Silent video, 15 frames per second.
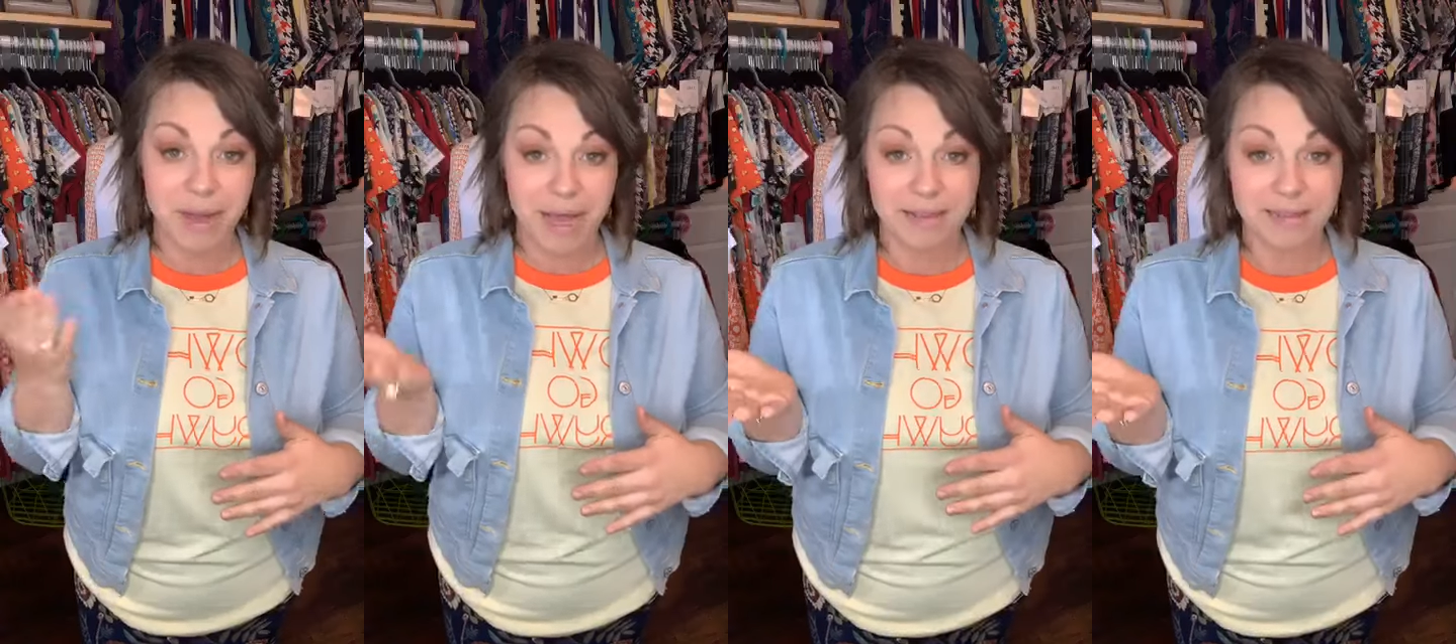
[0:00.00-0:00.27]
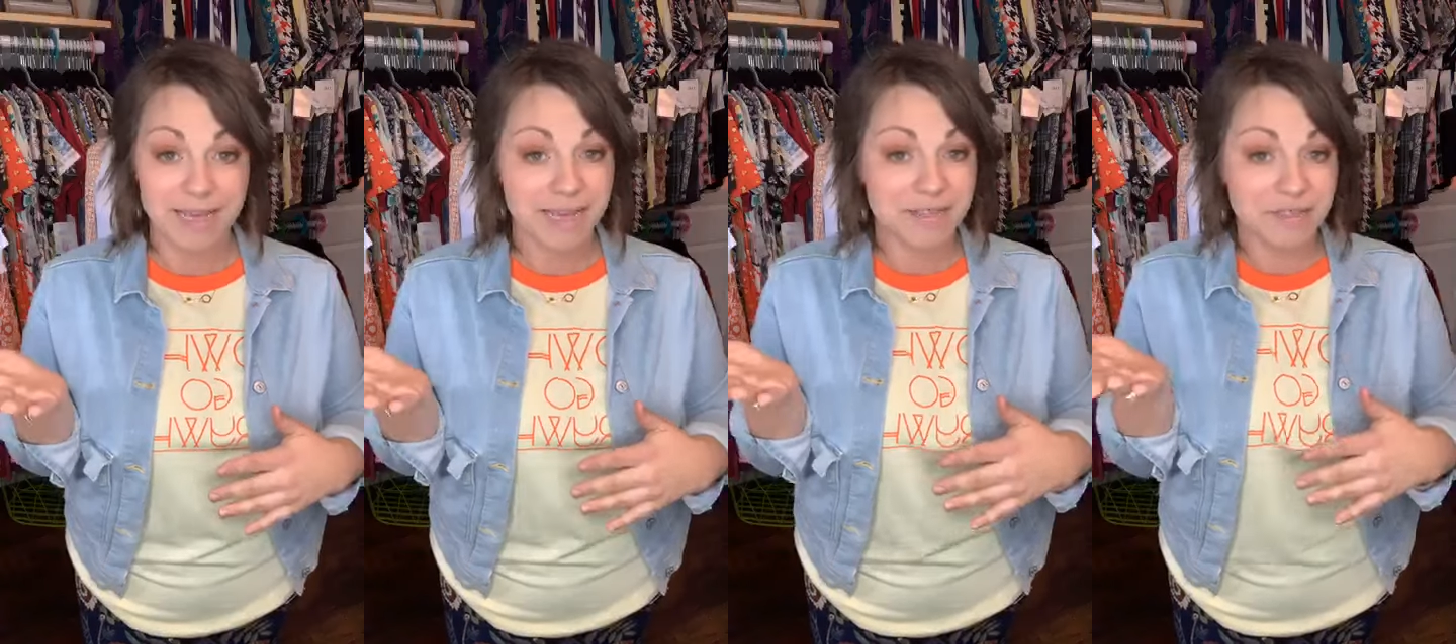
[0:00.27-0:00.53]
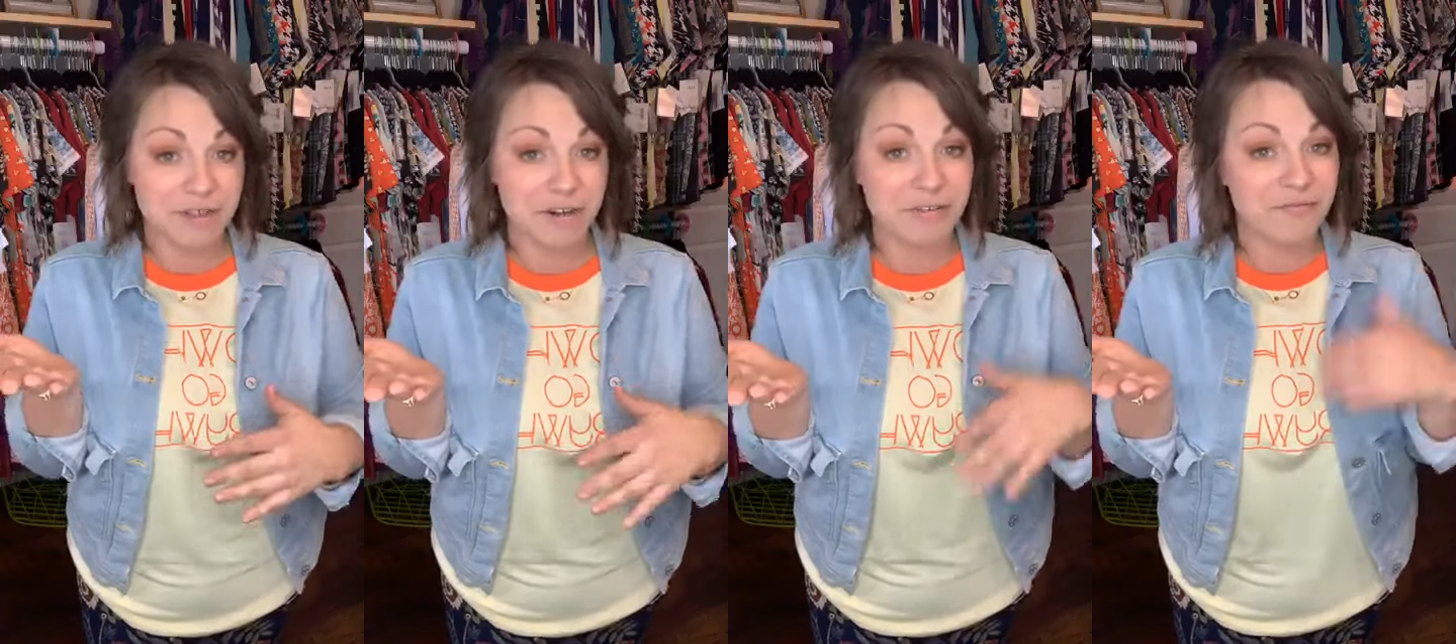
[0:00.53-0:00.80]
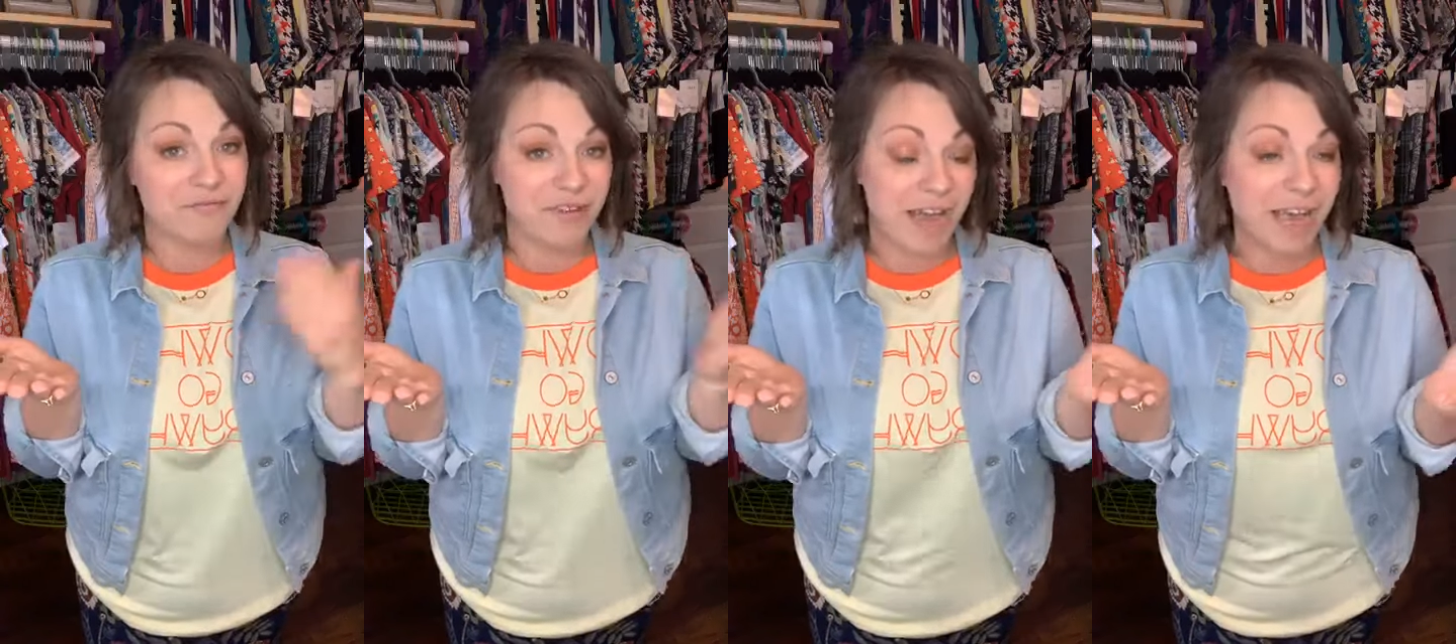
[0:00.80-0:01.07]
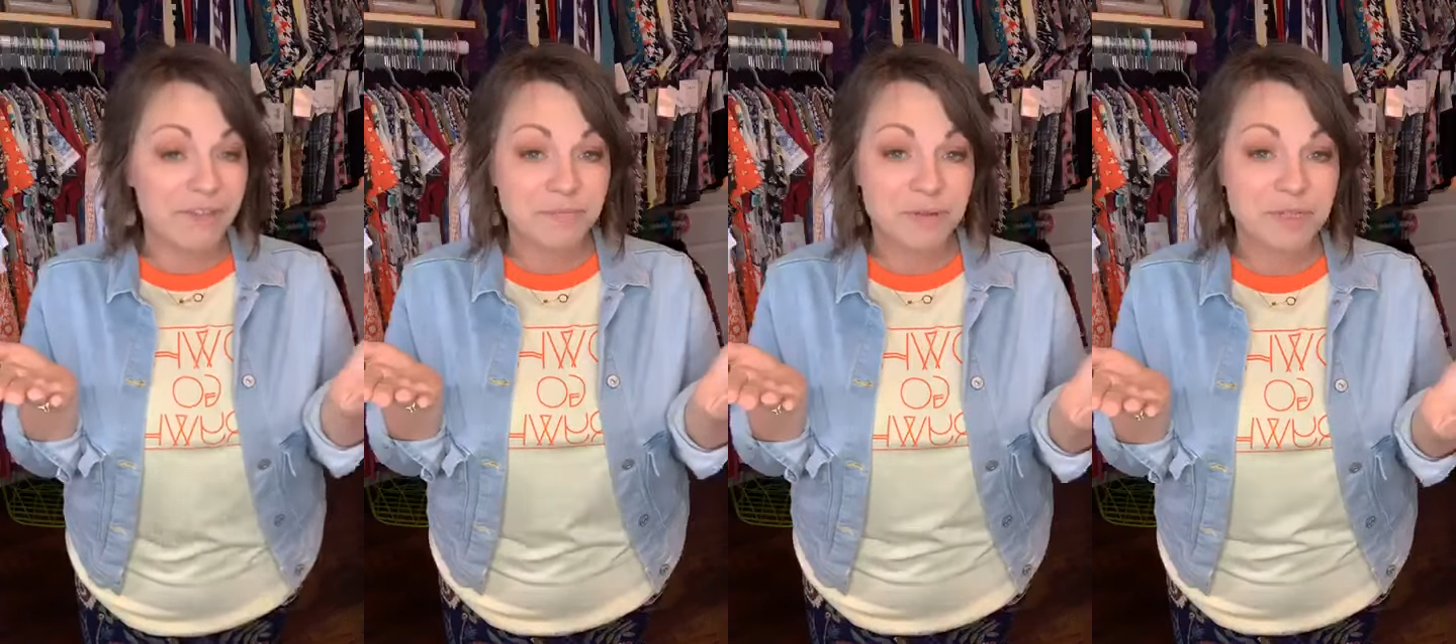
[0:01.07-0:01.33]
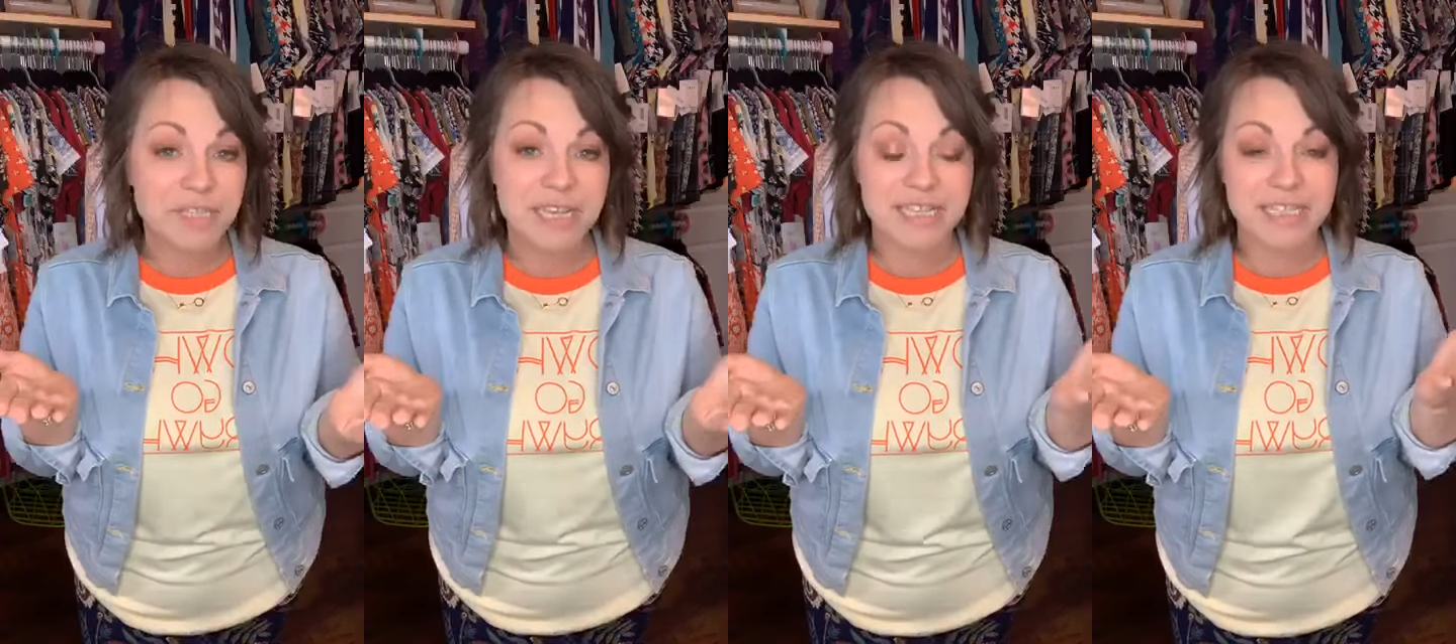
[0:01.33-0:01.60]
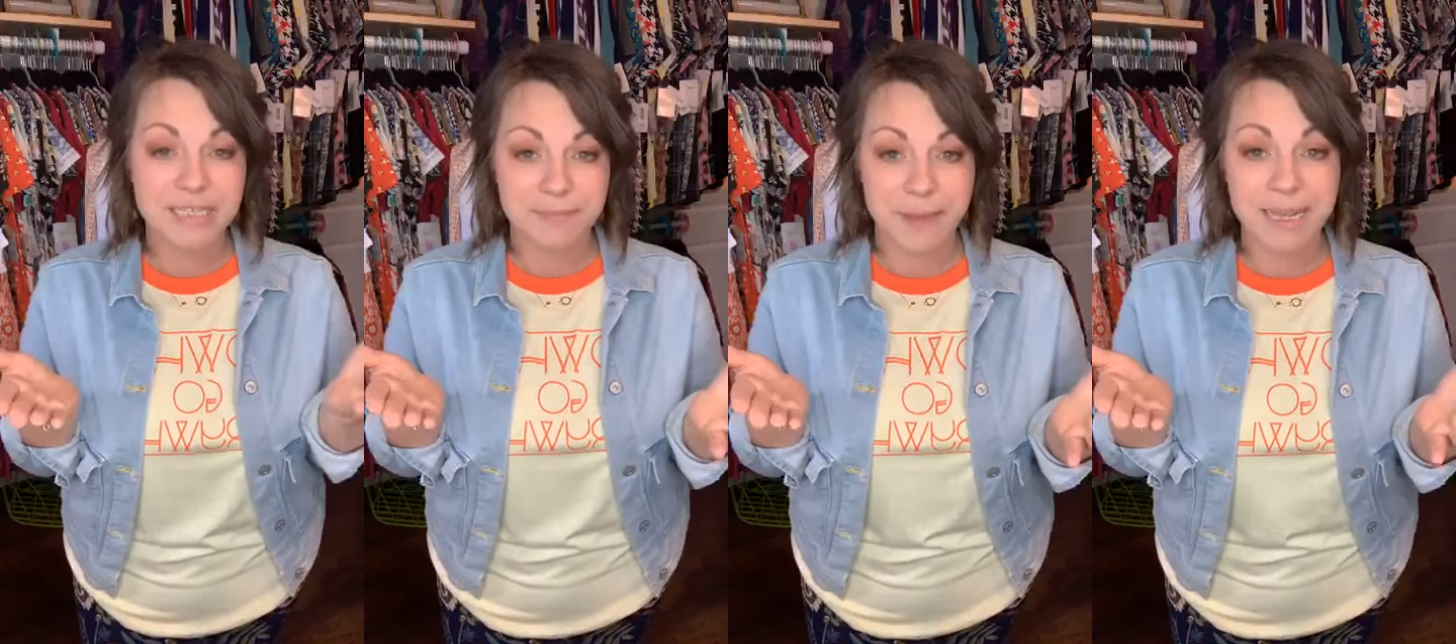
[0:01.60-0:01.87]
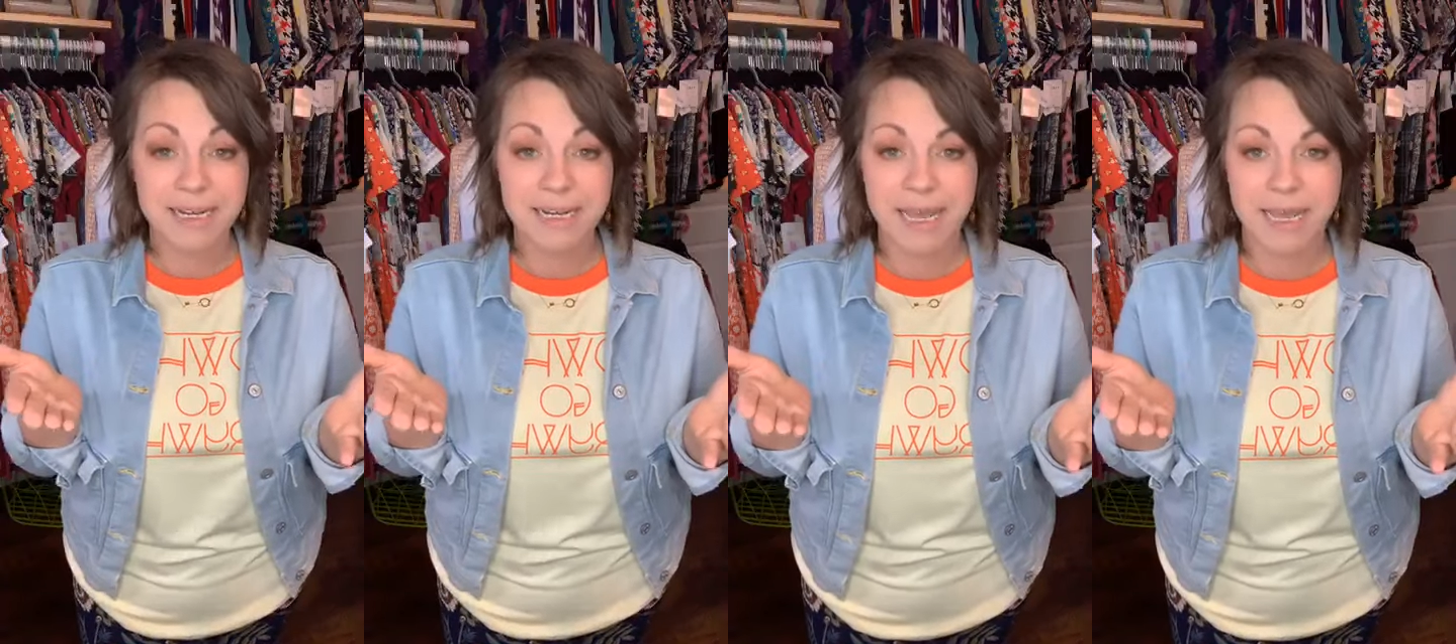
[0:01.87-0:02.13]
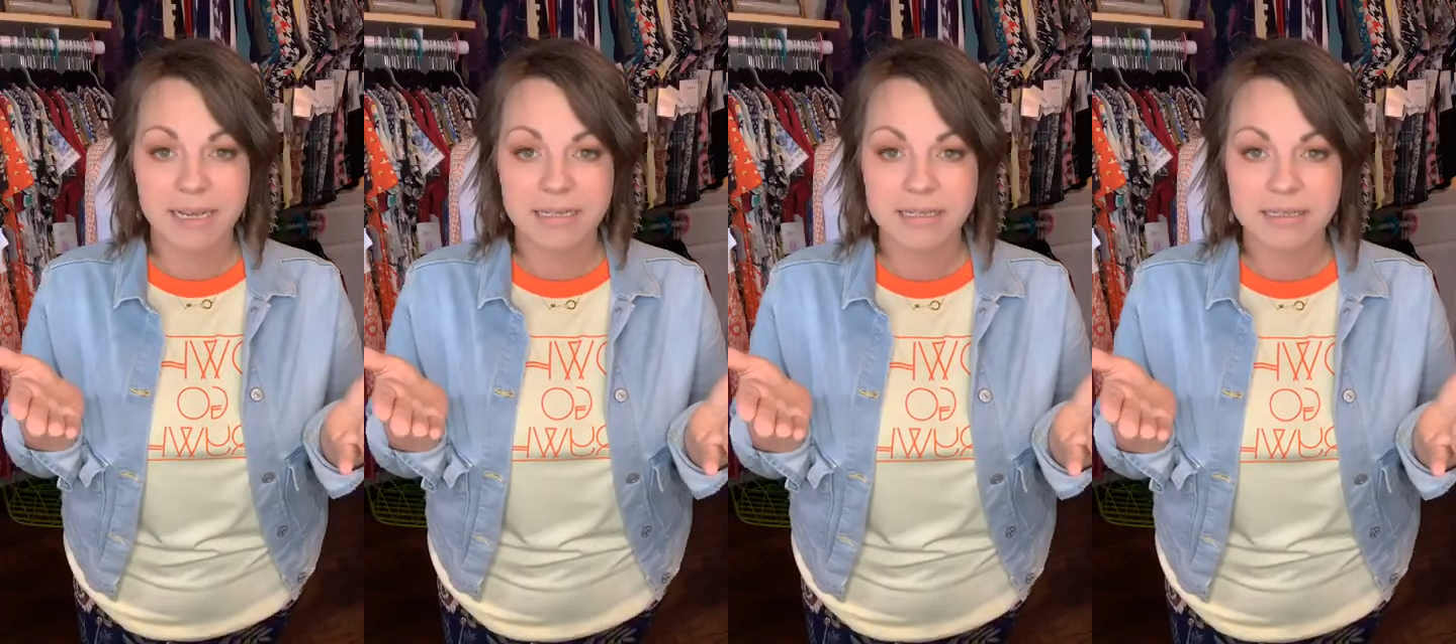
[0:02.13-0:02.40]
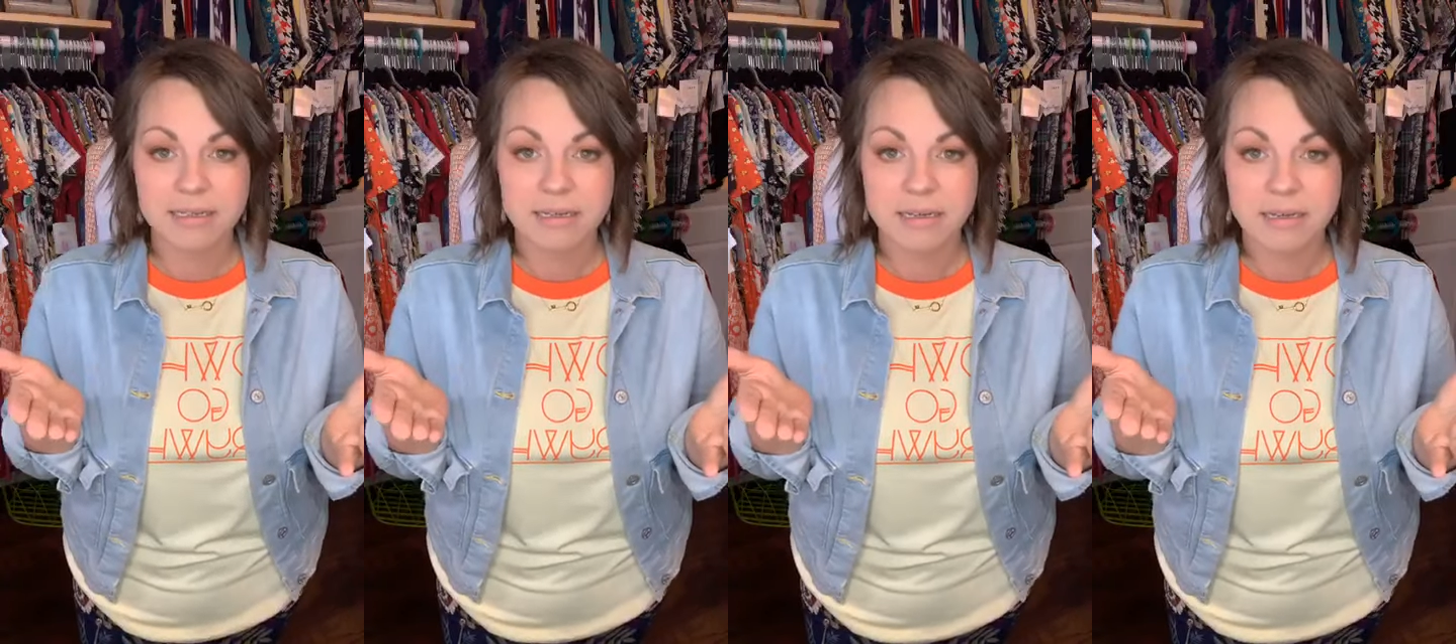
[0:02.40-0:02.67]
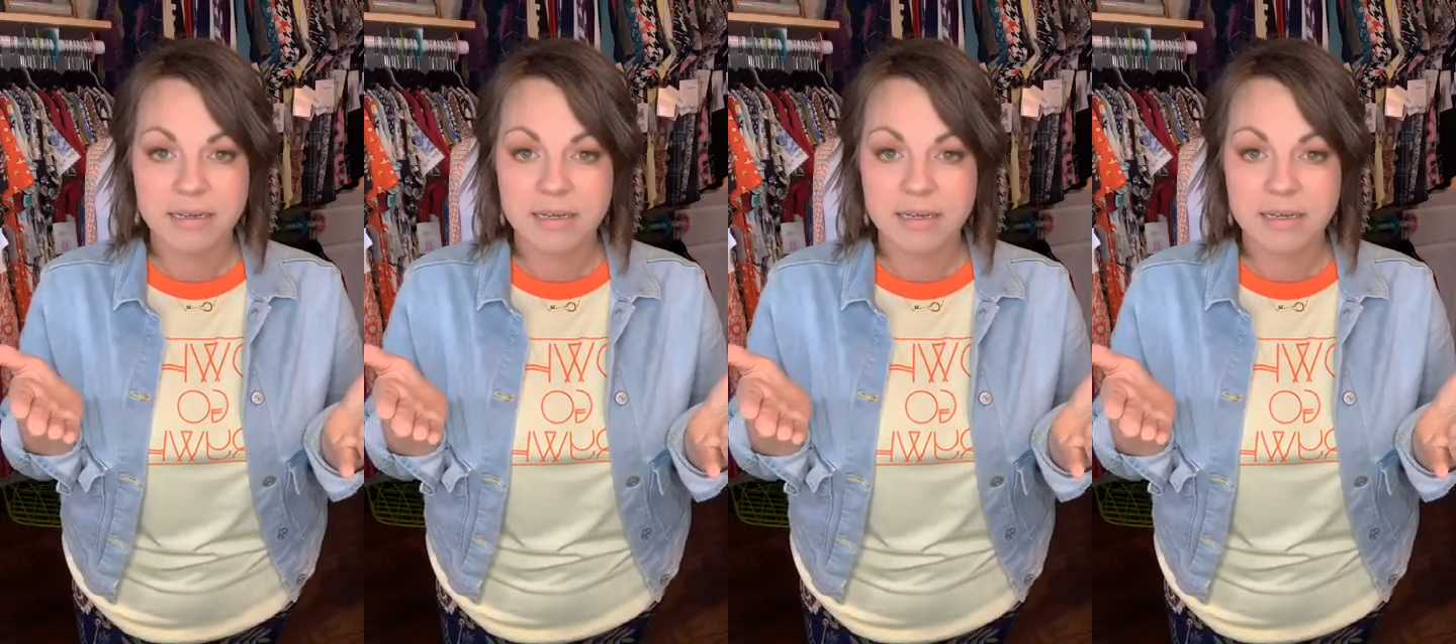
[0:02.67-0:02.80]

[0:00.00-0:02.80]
polyester and 5% spandex,